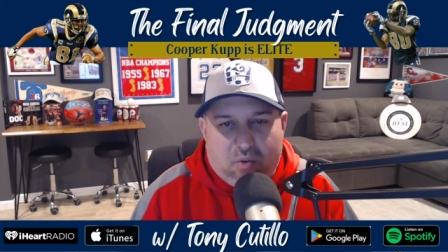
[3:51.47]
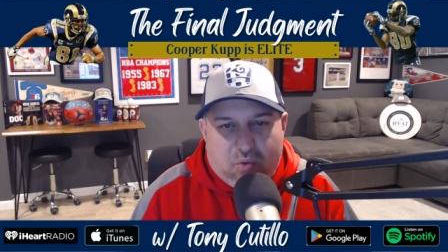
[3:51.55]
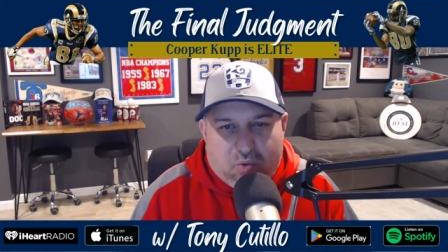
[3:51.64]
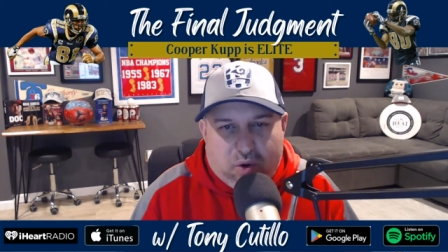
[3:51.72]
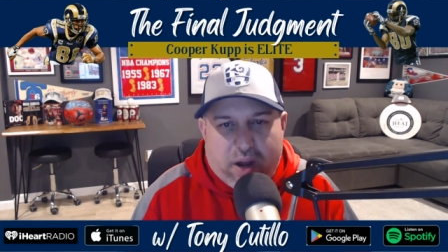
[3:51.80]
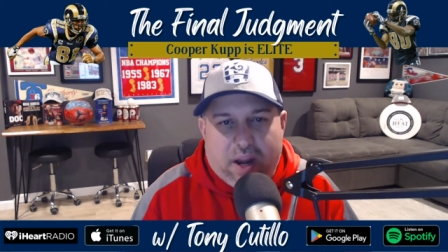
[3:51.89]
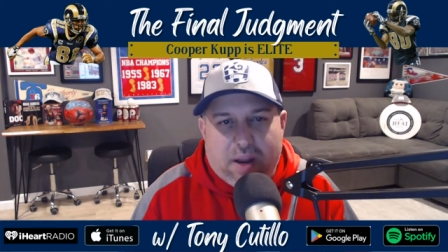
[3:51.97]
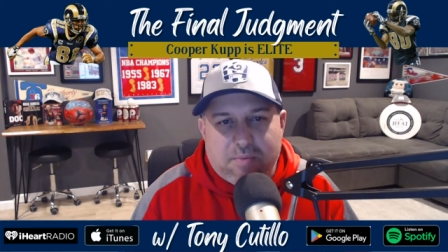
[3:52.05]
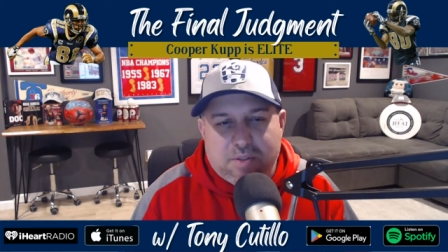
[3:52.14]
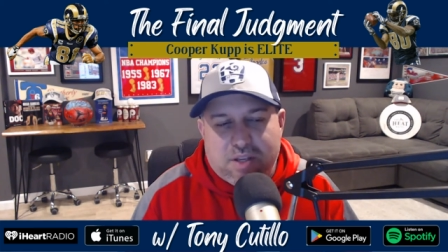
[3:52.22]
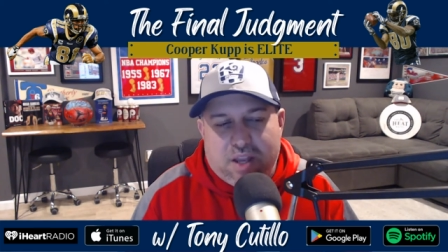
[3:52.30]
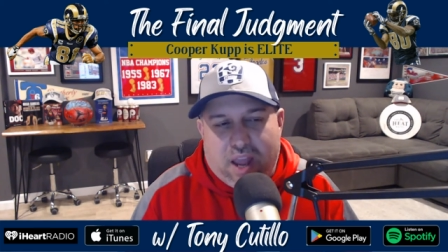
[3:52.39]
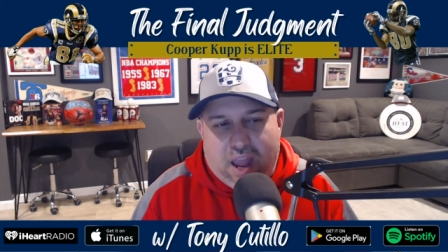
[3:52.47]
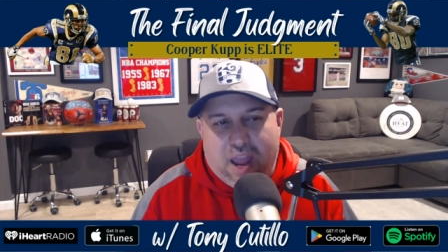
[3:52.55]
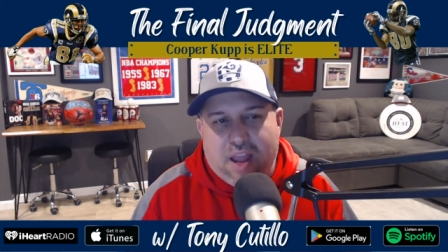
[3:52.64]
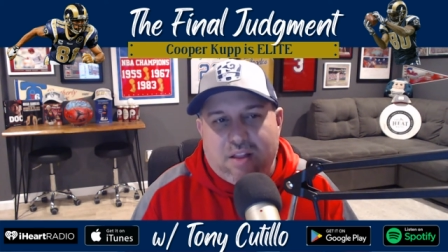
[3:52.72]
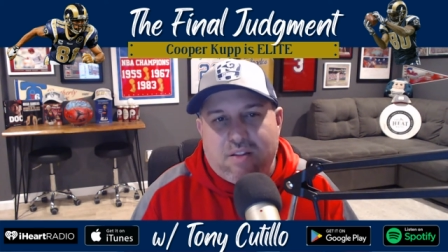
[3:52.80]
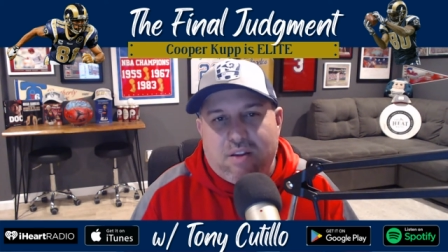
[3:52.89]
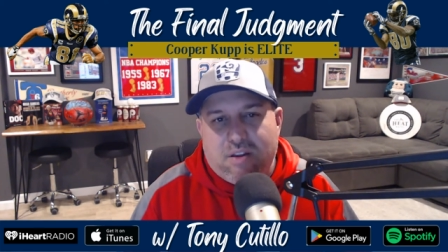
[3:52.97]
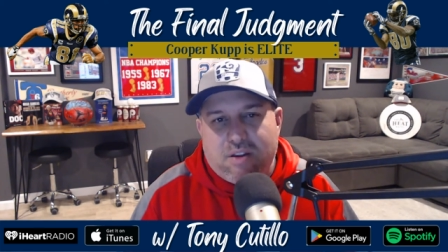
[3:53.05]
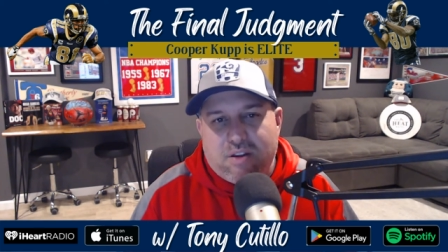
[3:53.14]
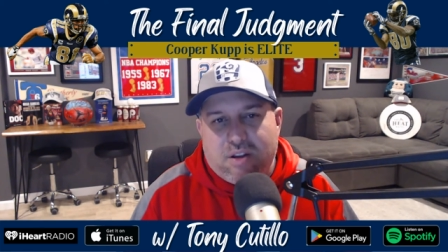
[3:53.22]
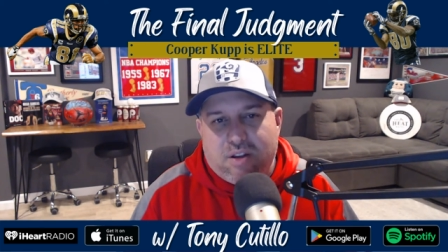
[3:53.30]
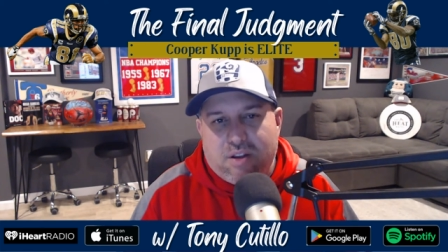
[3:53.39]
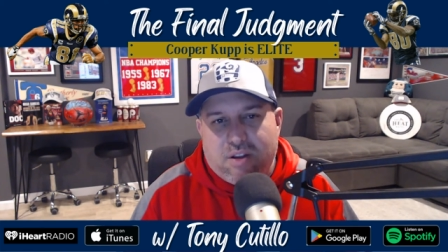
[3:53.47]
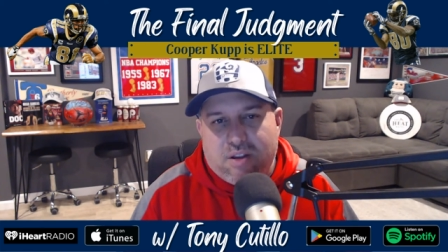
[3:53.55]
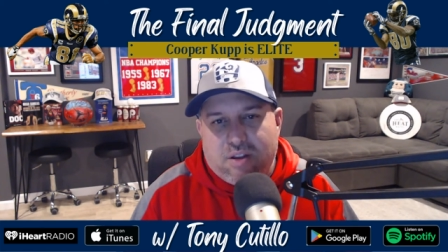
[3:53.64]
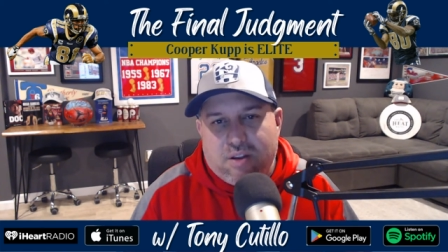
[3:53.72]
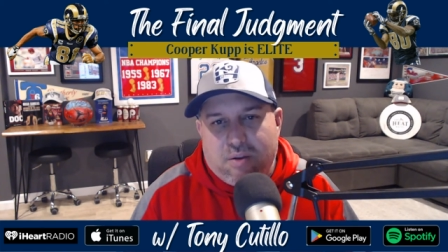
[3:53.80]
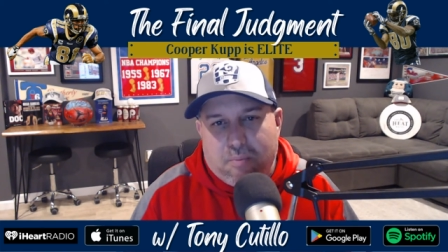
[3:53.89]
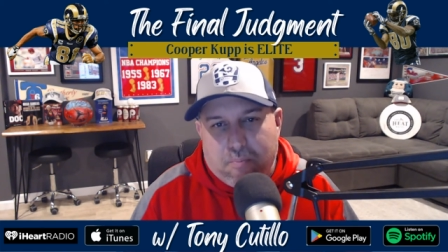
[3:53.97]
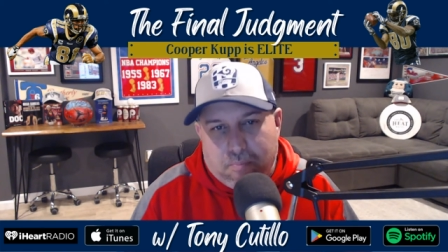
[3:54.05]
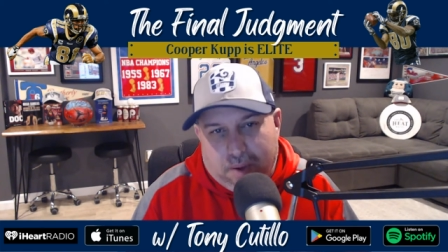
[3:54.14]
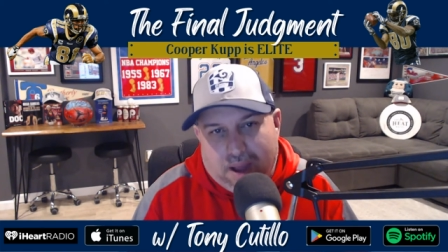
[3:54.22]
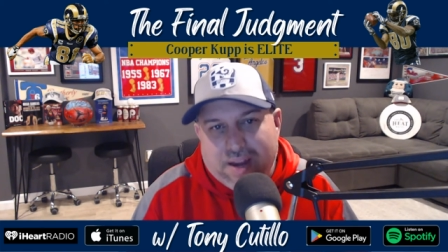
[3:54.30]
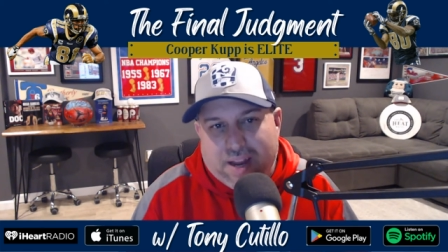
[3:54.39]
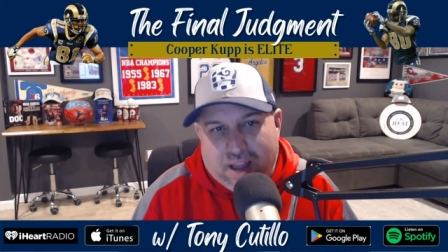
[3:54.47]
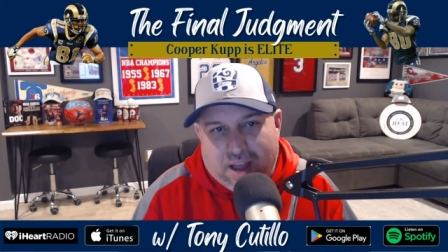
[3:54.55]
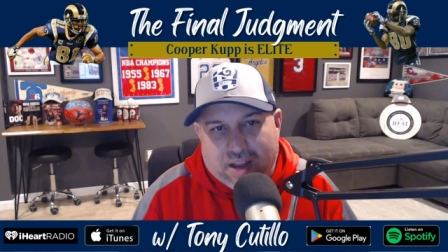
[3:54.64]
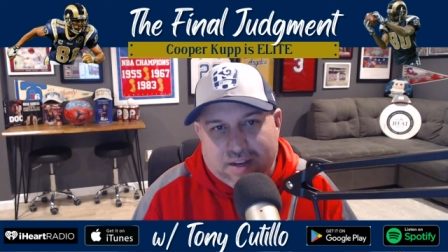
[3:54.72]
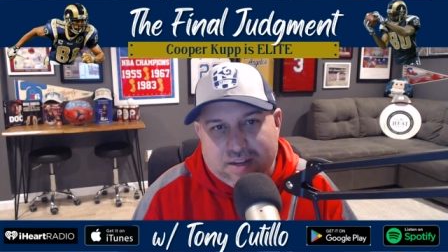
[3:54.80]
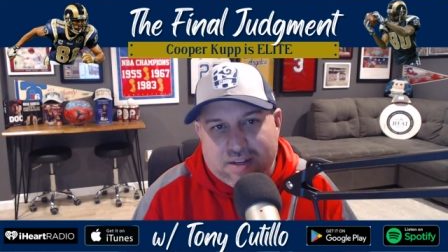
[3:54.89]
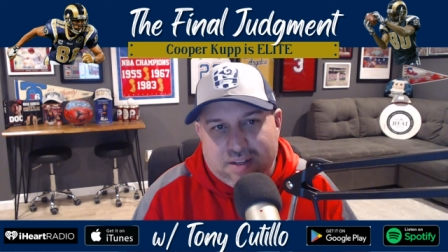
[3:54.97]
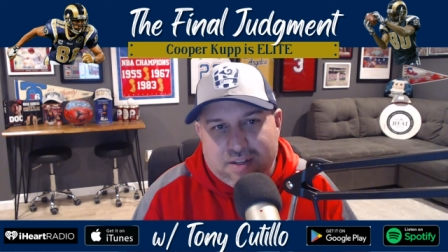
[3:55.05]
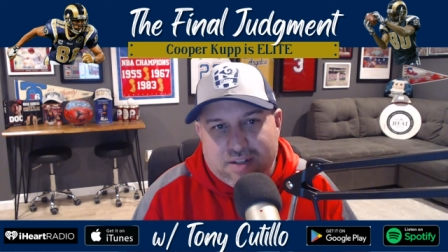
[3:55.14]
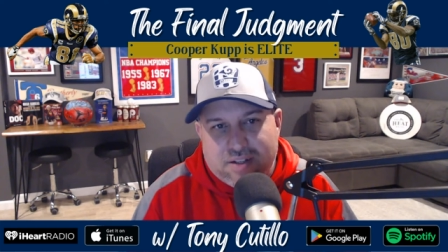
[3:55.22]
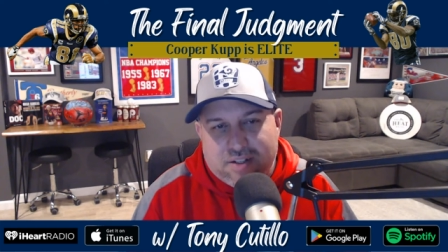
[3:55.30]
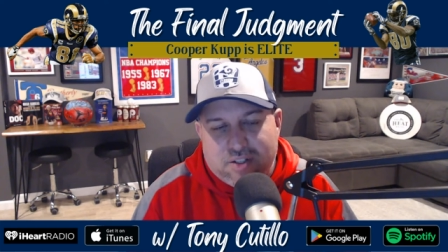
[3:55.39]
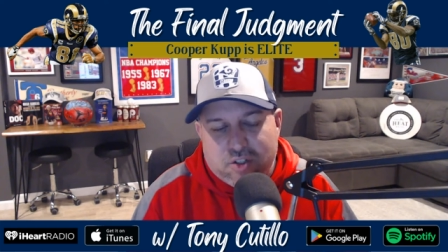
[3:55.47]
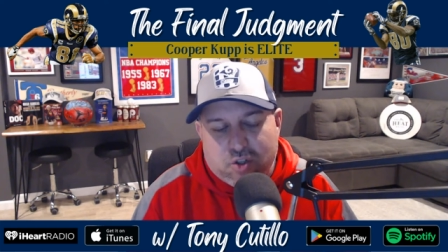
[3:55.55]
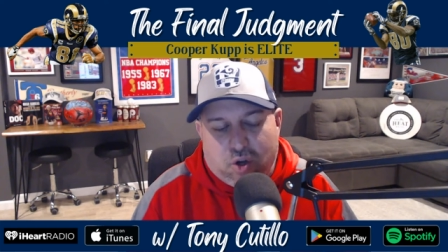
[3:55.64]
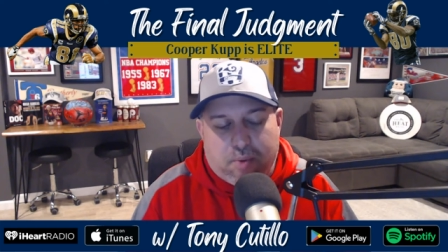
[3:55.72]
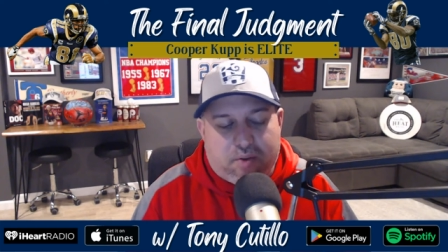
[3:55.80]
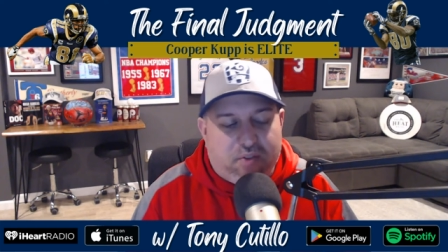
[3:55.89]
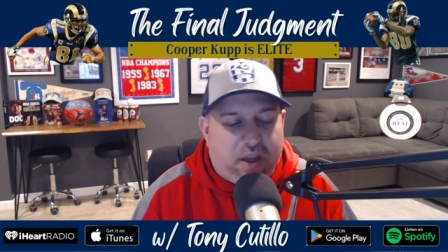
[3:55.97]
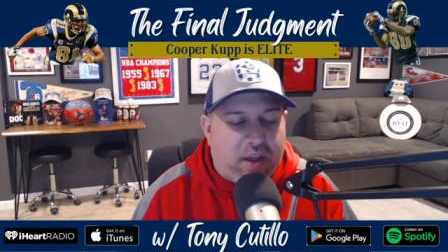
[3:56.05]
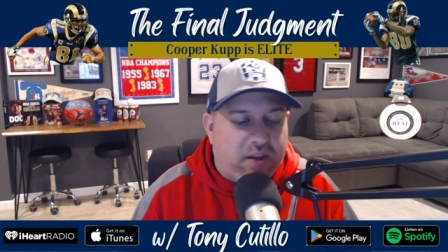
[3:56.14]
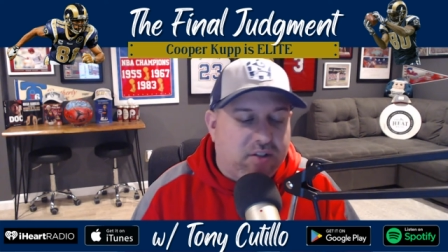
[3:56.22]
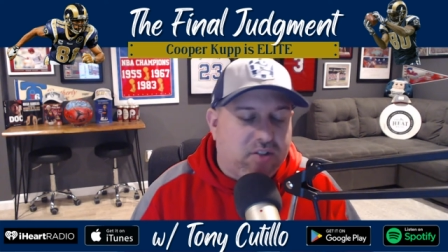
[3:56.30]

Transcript: Rams and my guy, Sean McVay.